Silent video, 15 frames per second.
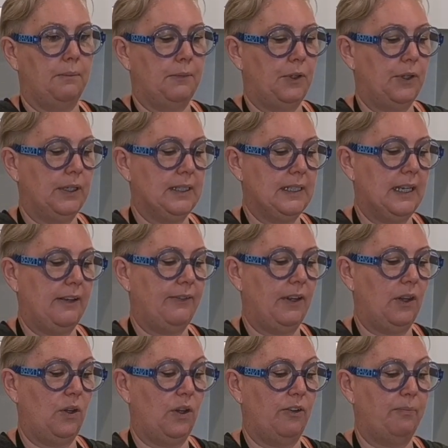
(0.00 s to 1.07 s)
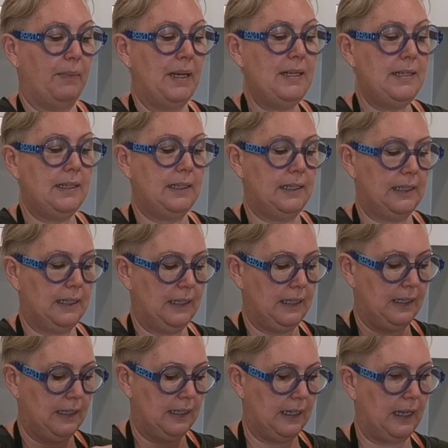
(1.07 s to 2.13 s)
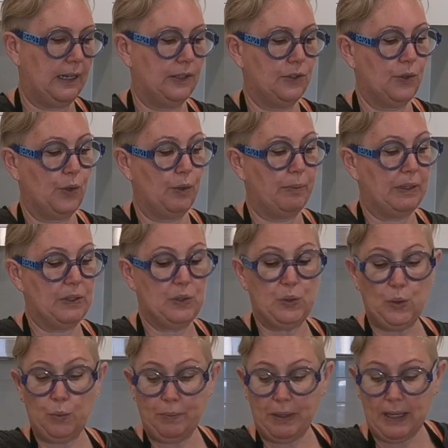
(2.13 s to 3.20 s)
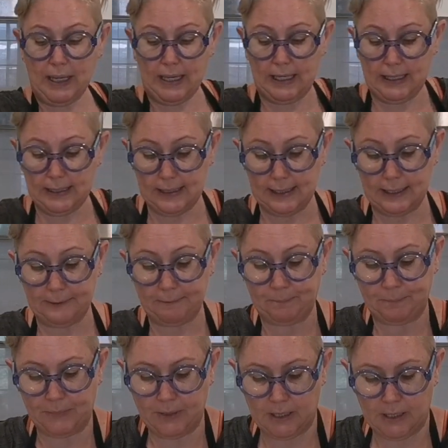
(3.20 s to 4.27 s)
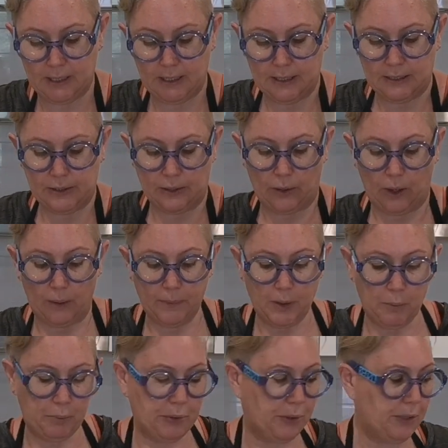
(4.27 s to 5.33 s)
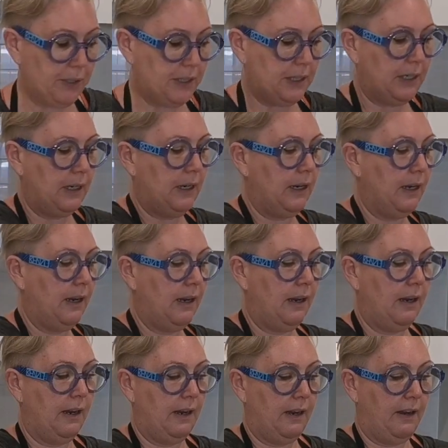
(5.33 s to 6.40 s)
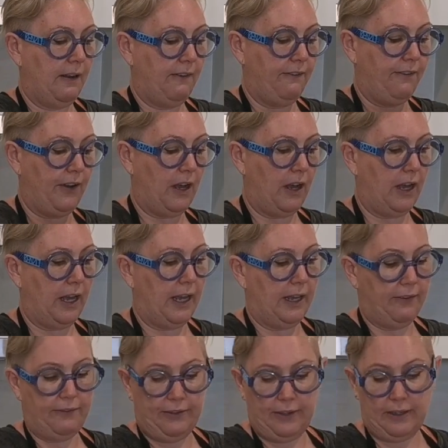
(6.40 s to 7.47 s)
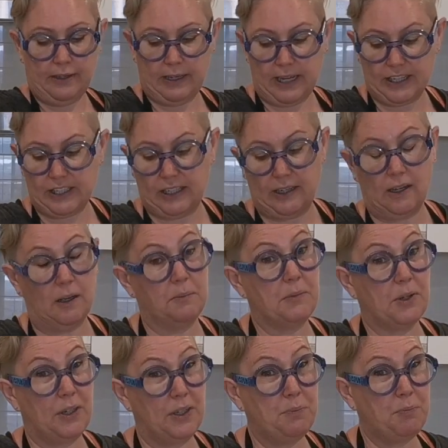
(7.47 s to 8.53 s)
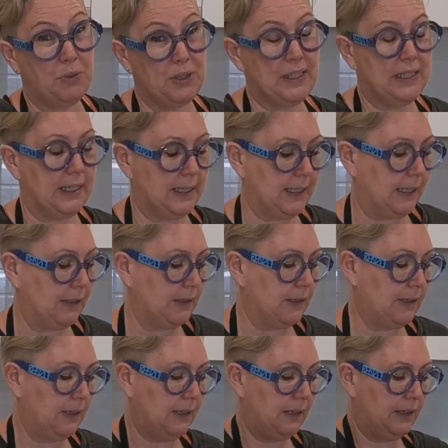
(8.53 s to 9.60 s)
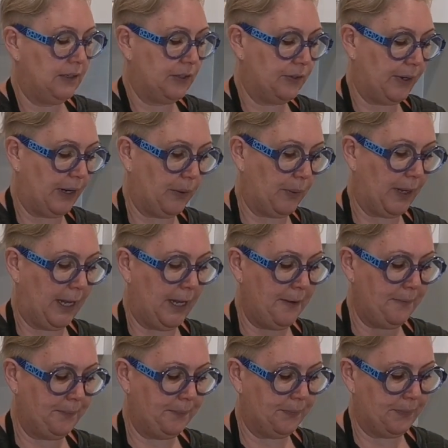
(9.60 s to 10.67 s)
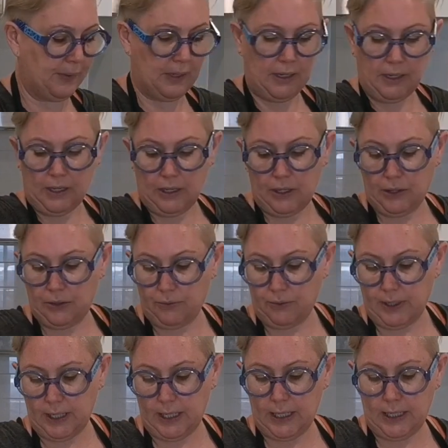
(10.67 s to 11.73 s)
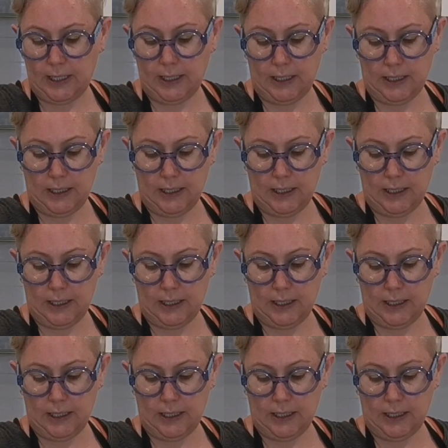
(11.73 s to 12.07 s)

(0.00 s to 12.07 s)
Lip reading: you're going to save a lot of mess, and it's going to be super easy. So I'm going to put 5, actually I'm going to put 6 in straight away. 3,